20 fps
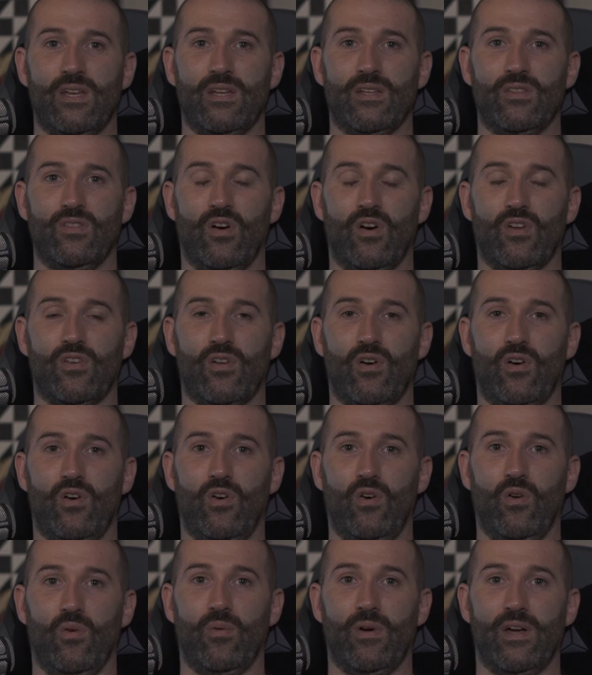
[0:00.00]
not
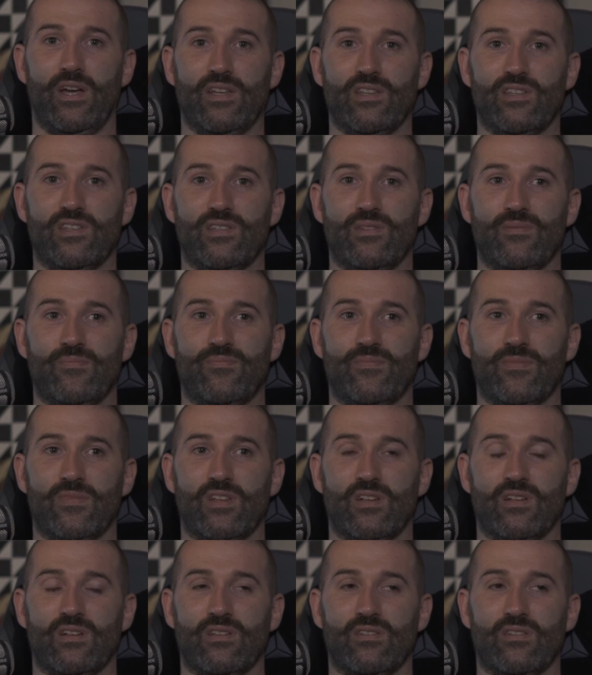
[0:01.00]
always.
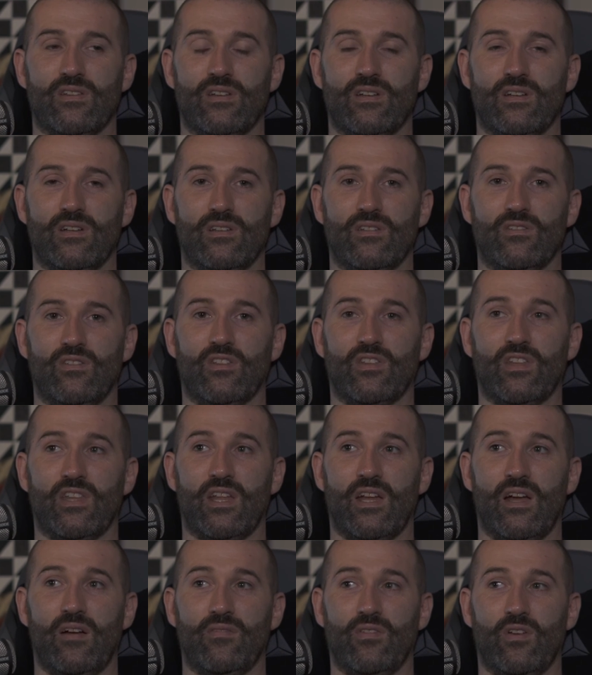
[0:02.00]
And not that
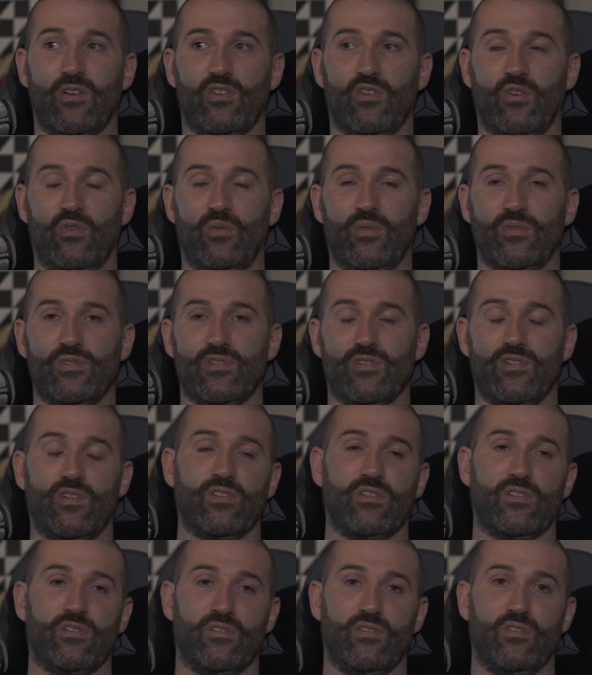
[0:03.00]
they haven't got good ones, and
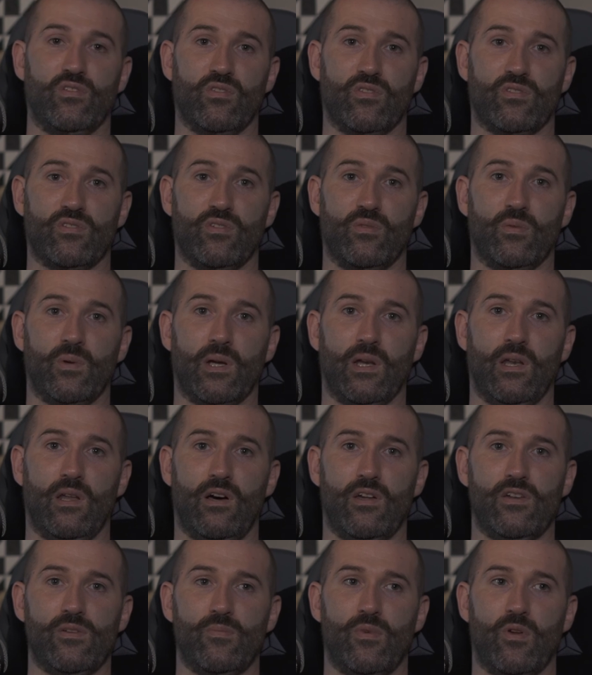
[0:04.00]
not that they're not doing a
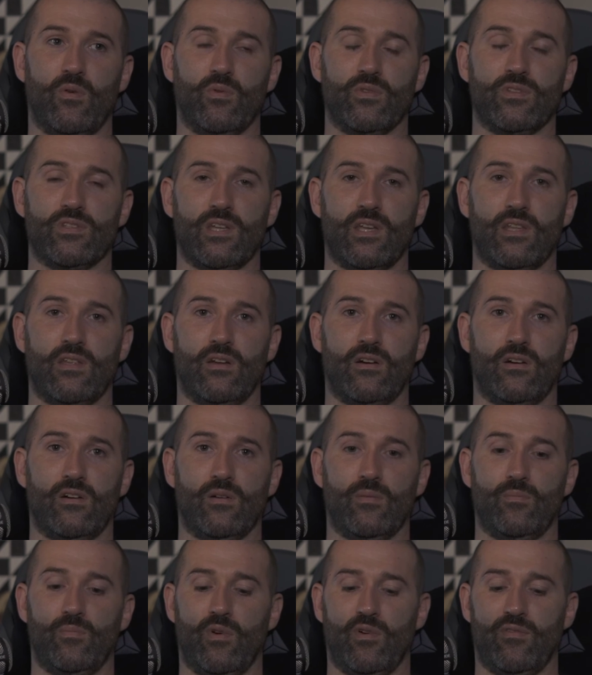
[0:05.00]
lot, but I wouldn't say they
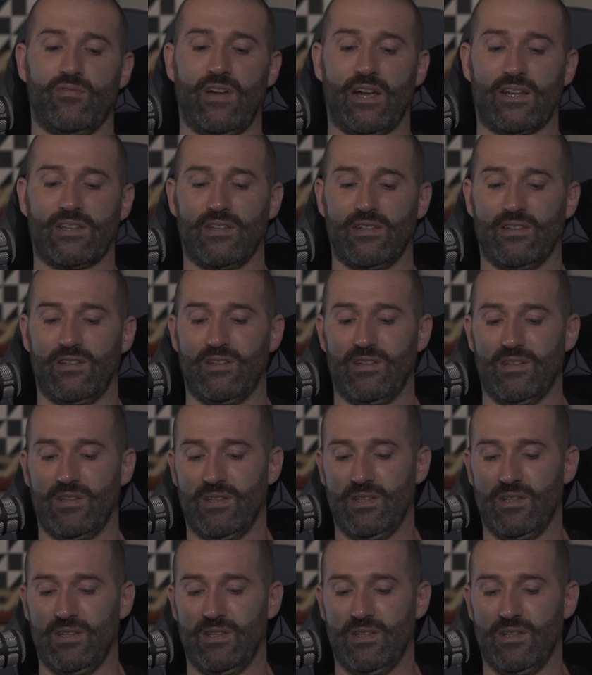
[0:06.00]
are perfected.